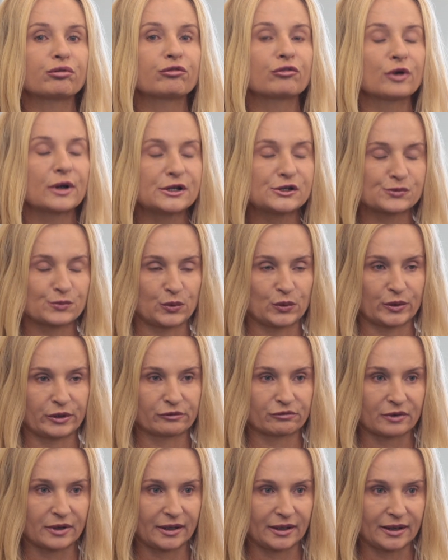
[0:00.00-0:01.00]
price
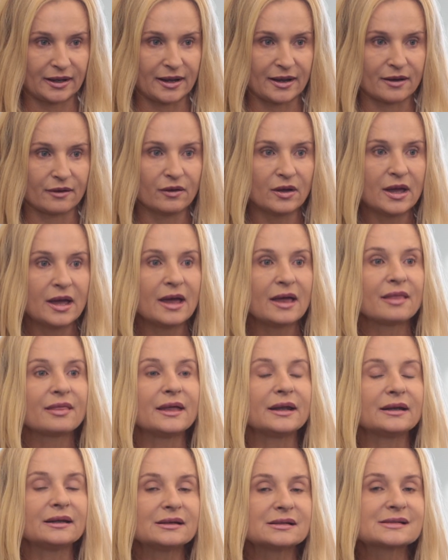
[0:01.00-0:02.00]
point right now
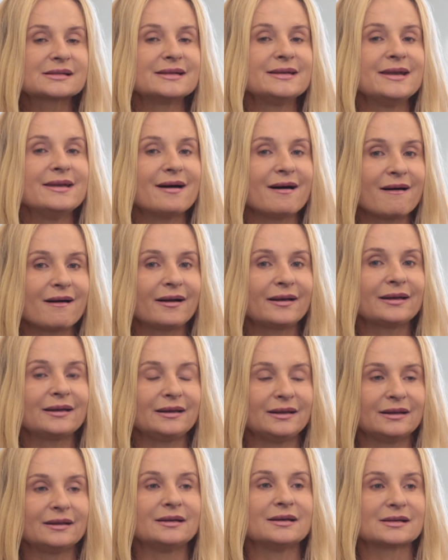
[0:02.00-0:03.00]
that is
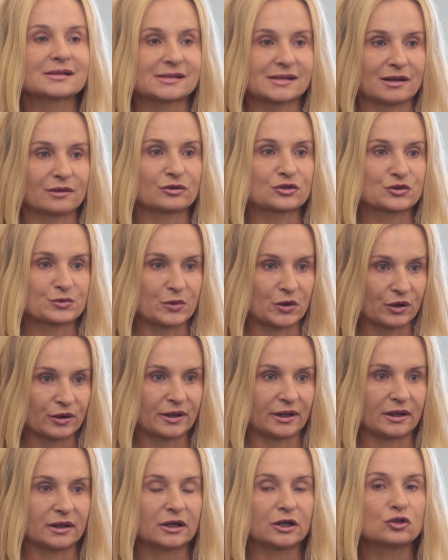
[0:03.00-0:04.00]
not in a seller's
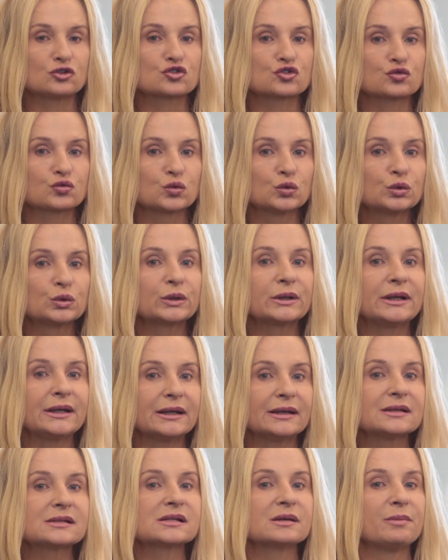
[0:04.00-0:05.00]
market. It truly
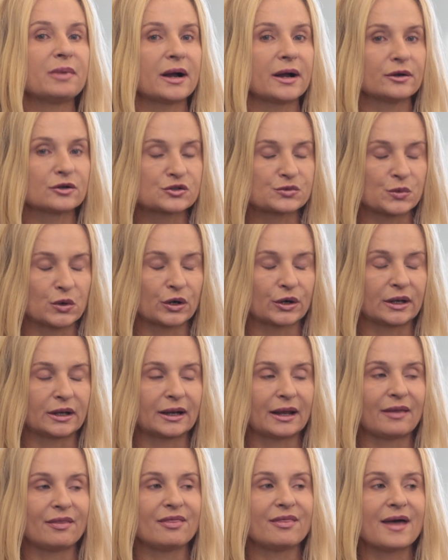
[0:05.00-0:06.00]
is a buyer's market,
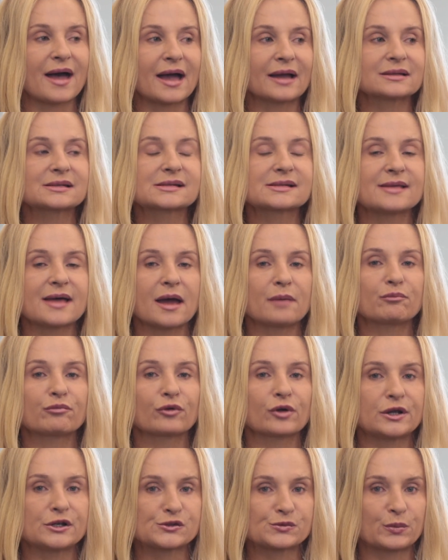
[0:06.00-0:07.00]
and that's that
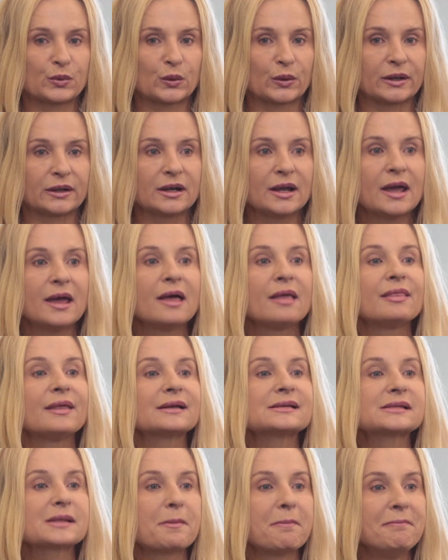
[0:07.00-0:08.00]
price point
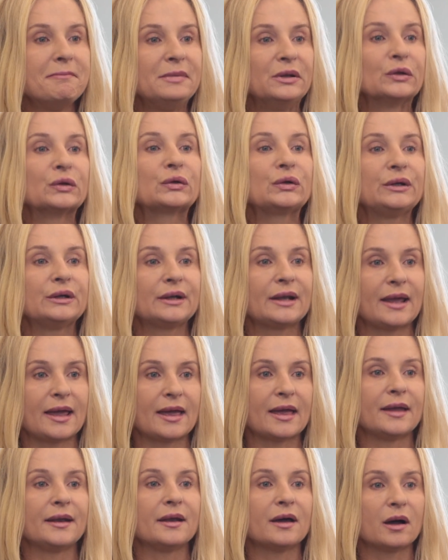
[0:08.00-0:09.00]
that's $1 million
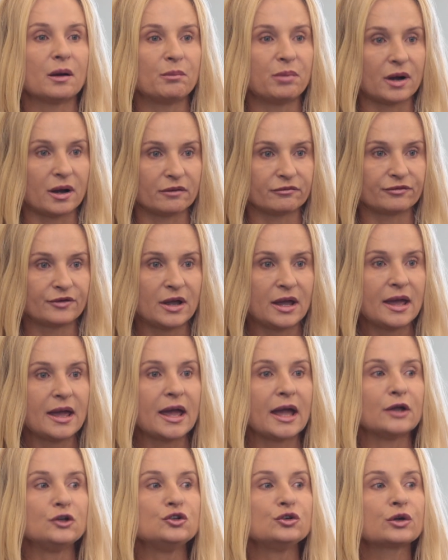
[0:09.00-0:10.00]
and above.
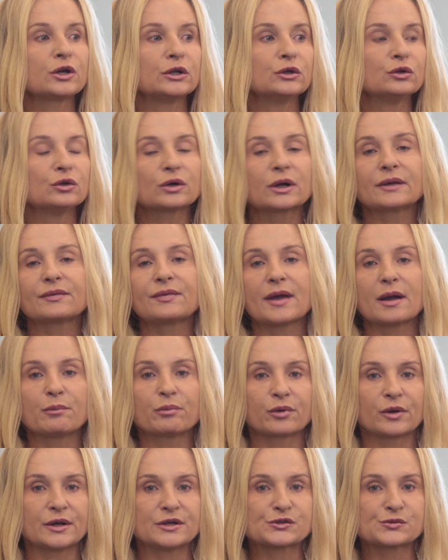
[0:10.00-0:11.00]
And you can look at
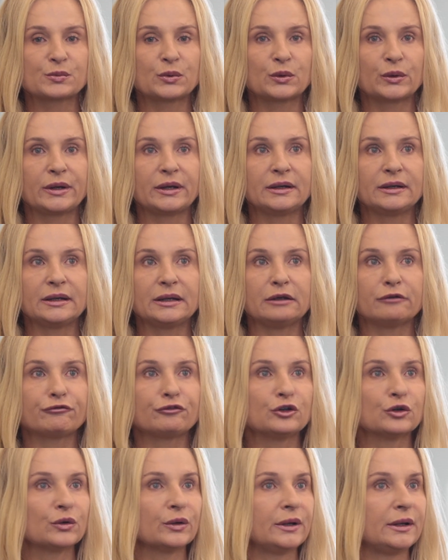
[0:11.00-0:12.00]
that price point
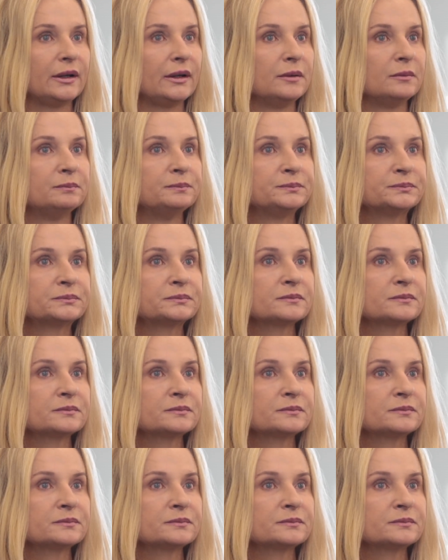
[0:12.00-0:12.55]
if you're in